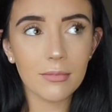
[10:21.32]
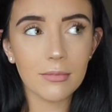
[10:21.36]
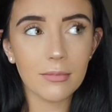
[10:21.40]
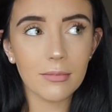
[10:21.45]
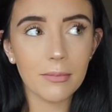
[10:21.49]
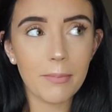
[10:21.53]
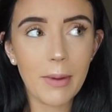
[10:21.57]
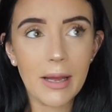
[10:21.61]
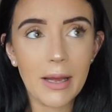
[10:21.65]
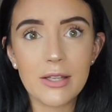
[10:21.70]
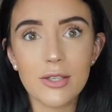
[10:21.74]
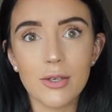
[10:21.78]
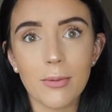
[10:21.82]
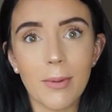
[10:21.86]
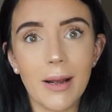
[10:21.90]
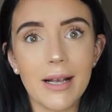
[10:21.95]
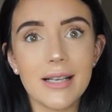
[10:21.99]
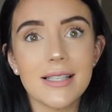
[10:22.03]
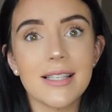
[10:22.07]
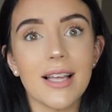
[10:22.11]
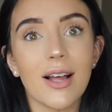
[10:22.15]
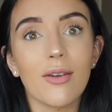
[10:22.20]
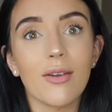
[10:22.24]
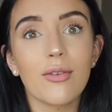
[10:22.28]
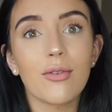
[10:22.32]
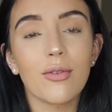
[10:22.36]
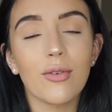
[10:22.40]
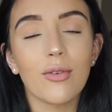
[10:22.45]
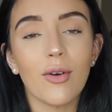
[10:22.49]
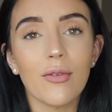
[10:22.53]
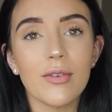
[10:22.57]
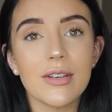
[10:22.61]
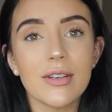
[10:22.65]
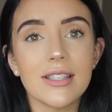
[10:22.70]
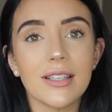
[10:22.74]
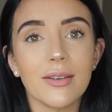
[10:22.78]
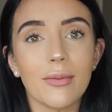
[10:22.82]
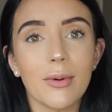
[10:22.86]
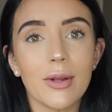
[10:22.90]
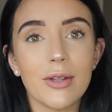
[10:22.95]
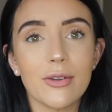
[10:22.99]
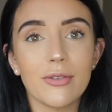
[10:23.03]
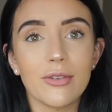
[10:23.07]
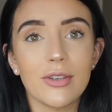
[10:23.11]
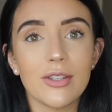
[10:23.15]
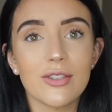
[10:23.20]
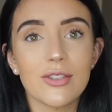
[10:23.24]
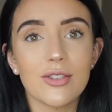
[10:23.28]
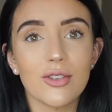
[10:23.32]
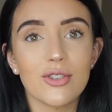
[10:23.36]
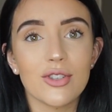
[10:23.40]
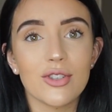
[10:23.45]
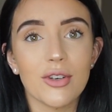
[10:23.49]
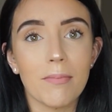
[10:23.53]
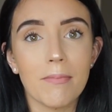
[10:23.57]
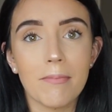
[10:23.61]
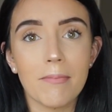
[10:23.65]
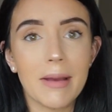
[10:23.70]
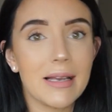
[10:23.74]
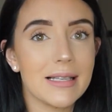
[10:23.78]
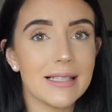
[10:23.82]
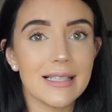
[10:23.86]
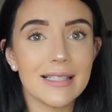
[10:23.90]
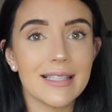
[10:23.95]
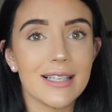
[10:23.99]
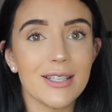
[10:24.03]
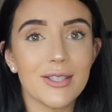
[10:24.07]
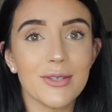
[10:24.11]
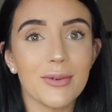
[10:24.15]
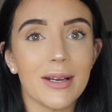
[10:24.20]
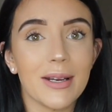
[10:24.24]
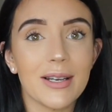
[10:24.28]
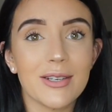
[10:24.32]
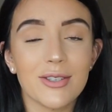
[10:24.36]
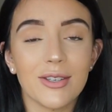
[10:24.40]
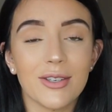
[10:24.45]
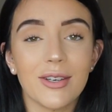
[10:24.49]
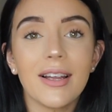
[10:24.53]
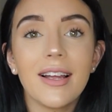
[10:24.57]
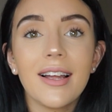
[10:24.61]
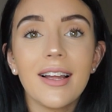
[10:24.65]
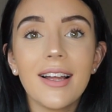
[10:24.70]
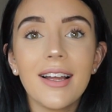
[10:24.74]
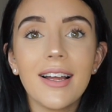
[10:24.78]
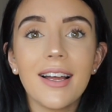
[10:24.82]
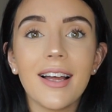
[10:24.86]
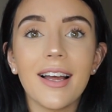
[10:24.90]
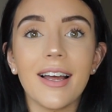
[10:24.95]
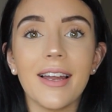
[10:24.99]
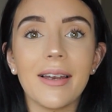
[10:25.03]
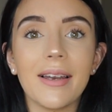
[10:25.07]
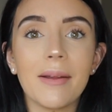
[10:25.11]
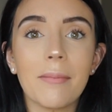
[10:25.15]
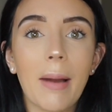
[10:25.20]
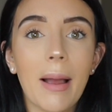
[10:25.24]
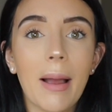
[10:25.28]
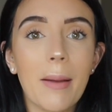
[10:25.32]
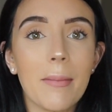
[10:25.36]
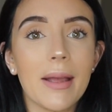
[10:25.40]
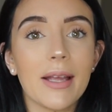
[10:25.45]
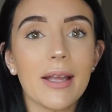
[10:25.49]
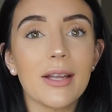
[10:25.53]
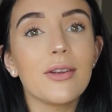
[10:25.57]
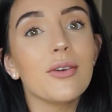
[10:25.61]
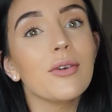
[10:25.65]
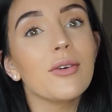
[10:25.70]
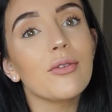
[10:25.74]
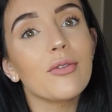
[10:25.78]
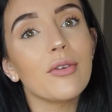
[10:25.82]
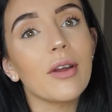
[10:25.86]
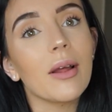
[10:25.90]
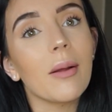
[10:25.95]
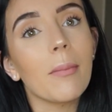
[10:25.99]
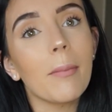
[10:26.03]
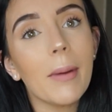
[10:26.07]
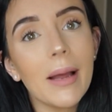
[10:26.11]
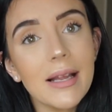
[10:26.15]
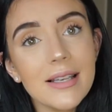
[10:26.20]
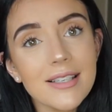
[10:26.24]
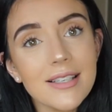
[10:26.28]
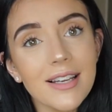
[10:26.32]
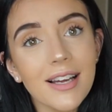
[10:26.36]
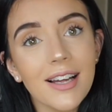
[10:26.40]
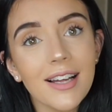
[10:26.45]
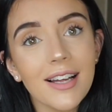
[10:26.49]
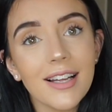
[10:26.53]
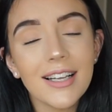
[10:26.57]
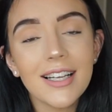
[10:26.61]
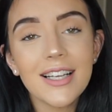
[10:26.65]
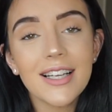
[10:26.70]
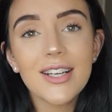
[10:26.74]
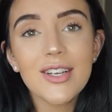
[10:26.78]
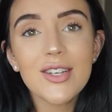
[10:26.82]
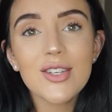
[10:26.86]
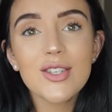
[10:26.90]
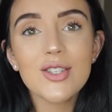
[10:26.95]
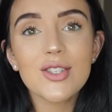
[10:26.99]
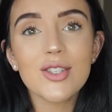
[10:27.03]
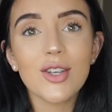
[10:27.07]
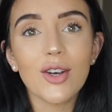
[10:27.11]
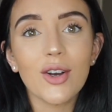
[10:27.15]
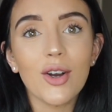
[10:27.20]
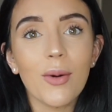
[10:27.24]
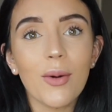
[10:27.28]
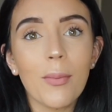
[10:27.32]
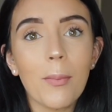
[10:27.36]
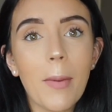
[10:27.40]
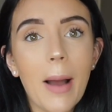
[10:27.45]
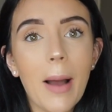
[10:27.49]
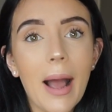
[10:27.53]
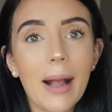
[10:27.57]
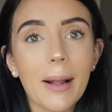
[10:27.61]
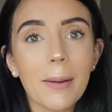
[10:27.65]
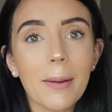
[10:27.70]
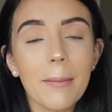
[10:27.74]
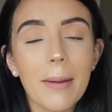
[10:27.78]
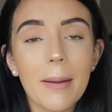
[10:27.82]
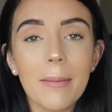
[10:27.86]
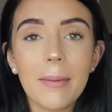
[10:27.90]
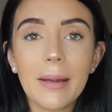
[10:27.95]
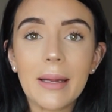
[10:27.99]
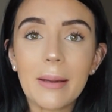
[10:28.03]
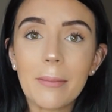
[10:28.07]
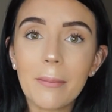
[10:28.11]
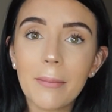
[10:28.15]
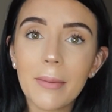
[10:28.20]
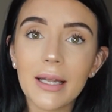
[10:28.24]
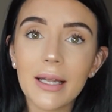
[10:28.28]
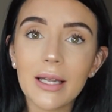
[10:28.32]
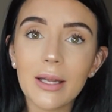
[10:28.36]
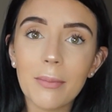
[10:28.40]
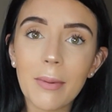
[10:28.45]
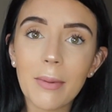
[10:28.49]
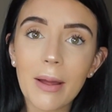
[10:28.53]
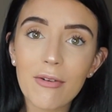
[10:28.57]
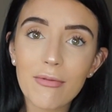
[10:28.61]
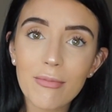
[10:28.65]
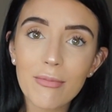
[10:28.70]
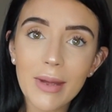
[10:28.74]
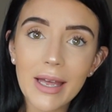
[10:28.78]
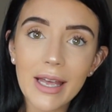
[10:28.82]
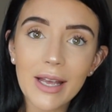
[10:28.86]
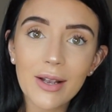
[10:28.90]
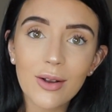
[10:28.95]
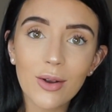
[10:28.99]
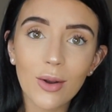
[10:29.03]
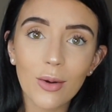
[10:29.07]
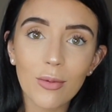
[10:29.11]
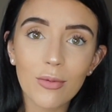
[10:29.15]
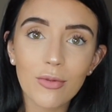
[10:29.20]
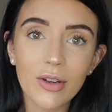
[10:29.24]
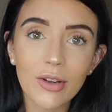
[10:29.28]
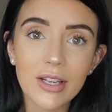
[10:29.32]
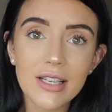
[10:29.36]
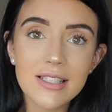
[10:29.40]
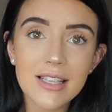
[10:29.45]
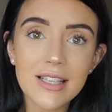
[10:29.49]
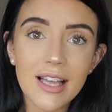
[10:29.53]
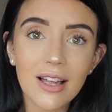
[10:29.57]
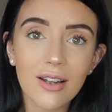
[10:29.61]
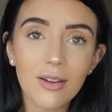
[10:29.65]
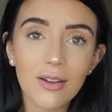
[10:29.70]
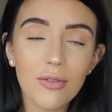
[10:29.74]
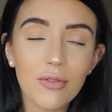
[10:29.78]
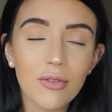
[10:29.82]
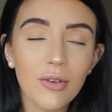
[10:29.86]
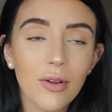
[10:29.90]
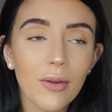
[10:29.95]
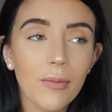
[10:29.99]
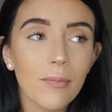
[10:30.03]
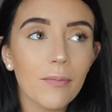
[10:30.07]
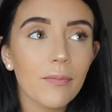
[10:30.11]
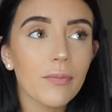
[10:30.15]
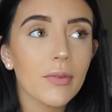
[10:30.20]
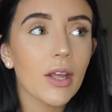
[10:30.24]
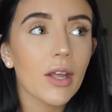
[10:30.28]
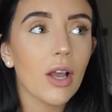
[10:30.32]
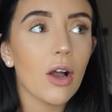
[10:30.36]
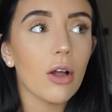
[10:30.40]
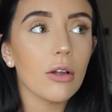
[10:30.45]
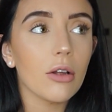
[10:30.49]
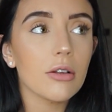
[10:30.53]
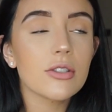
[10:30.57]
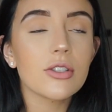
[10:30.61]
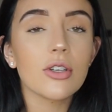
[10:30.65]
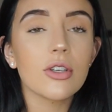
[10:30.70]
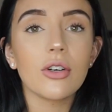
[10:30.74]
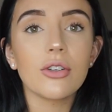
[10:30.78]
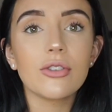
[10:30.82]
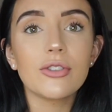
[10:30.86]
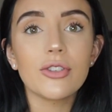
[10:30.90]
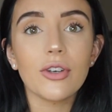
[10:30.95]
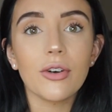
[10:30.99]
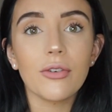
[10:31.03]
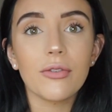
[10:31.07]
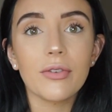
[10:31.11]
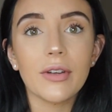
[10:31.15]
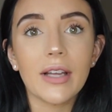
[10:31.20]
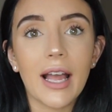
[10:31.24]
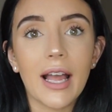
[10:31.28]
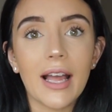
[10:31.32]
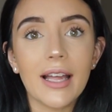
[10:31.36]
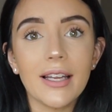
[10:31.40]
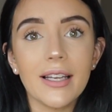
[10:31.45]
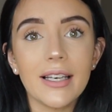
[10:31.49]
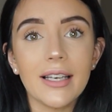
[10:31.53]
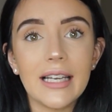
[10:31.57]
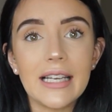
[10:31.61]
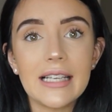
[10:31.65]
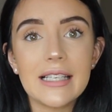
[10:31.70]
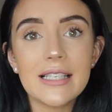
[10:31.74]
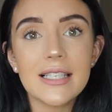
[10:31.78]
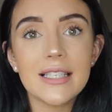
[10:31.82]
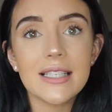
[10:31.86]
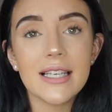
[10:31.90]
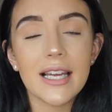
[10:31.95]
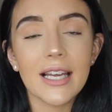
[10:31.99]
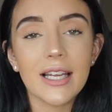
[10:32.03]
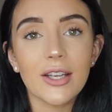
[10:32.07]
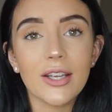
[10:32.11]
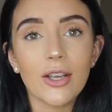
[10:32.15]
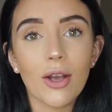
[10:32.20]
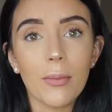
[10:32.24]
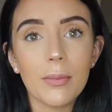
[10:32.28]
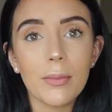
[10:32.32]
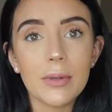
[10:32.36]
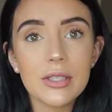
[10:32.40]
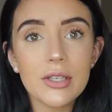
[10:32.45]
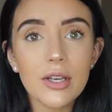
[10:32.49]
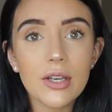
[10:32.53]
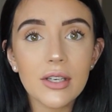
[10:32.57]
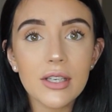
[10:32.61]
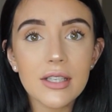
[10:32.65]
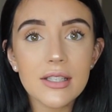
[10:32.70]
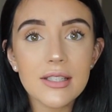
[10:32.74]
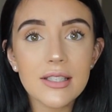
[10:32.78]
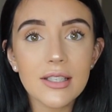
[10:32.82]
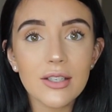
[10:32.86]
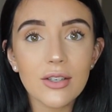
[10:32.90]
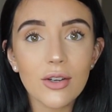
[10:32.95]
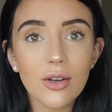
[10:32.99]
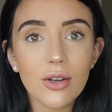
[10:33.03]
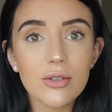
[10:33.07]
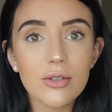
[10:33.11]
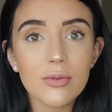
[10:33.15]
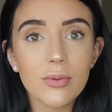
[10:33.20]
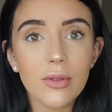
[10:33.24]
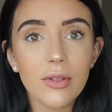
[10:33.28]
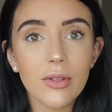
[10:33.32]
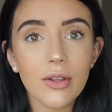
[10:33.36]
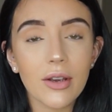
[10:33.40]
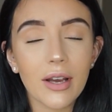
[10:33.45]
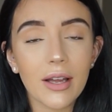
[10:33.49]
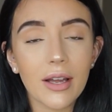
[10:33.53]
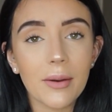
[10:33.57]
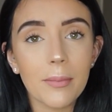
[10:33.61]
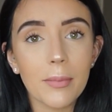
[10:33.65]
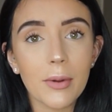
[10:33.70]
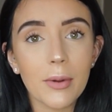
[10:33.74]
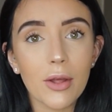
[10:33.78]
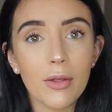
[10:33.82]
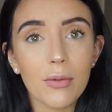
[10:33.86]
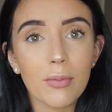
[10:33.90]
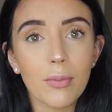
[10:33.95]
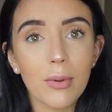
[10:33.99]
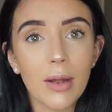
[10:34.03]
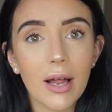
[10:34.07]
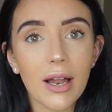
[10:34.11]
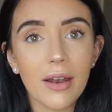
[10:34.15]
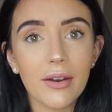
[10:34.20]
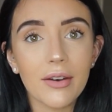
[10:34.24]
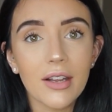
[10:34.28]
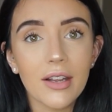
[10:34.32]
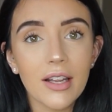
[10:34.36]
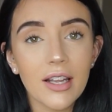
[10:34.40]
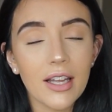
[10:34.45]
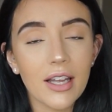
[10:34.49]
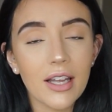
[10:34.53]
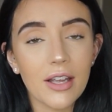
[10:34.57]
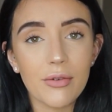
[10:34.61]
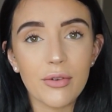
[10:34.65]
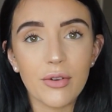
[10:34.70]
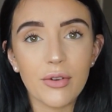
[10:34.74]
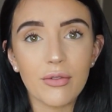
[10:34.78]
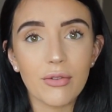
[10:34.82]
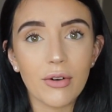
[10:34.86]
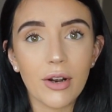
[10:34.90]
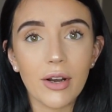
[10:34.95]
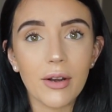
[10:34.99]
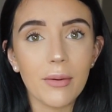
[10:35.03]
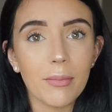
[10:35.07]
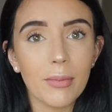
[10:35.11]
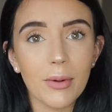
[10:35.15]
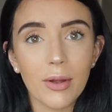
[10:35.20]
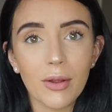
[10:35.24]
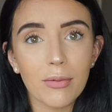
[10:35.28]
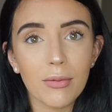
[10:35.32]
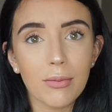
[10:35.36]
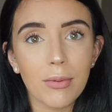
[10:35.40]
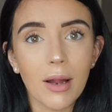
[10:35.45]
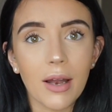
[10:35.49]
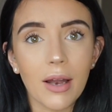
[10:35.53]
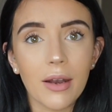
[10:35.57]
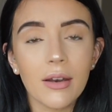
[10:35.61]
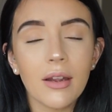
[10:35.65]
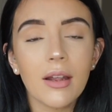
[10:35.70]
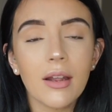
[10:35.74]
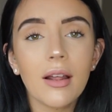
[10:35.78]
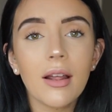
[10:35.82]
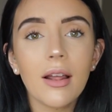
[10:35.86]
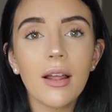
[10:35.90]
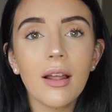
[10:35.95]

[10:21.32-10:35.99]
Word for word: better about yourself, obviously, when you're in such a messy situation, and it might make you feel better. So pack maybe a little bit of makeup for yourself. Also, don't forget you need to take your maternity notes with you and a birth plan if you've written a birth plan.